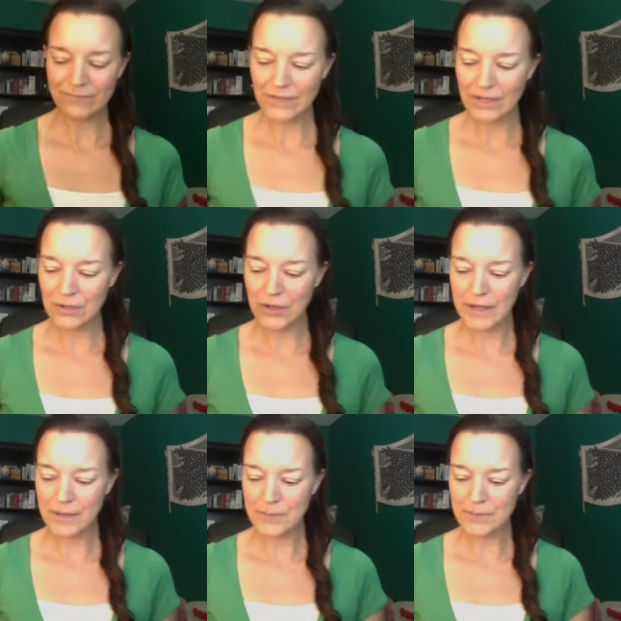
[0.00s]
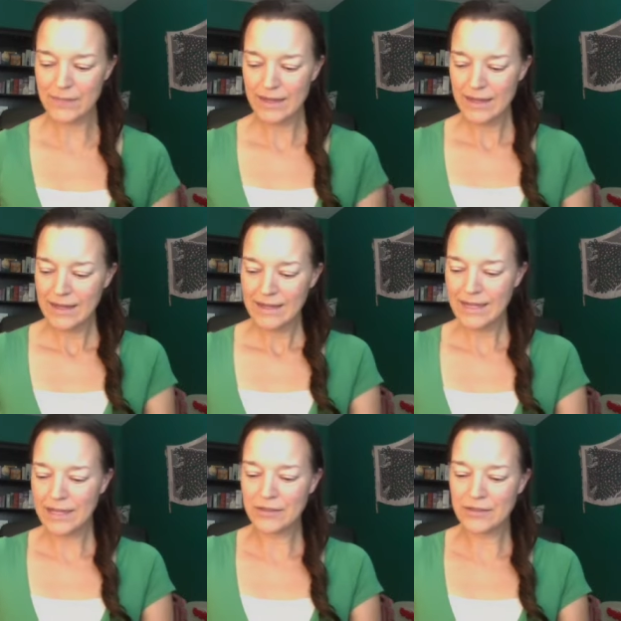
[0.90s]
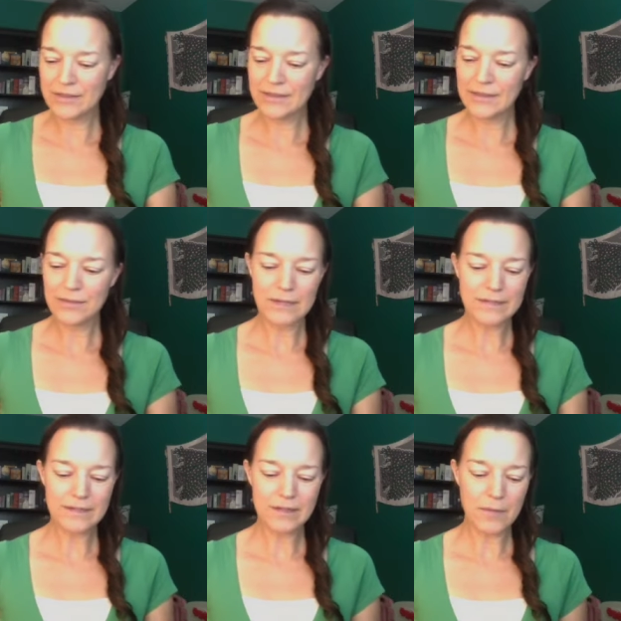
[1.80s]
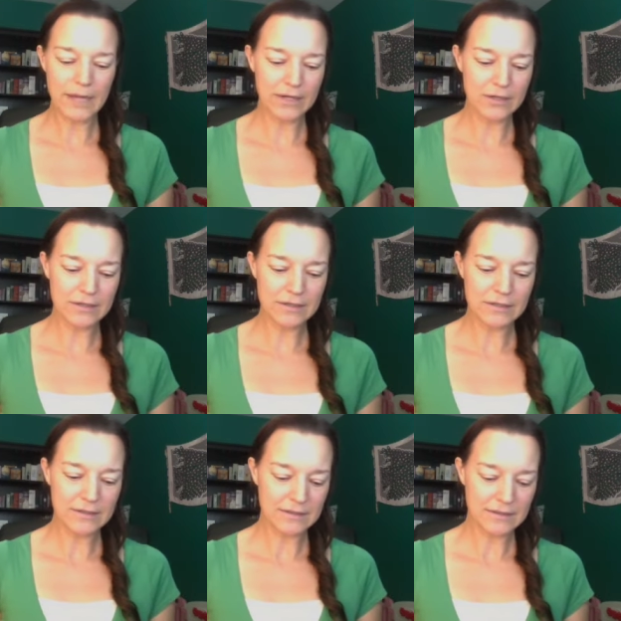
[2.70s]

Okay. Now, the rest of the minors,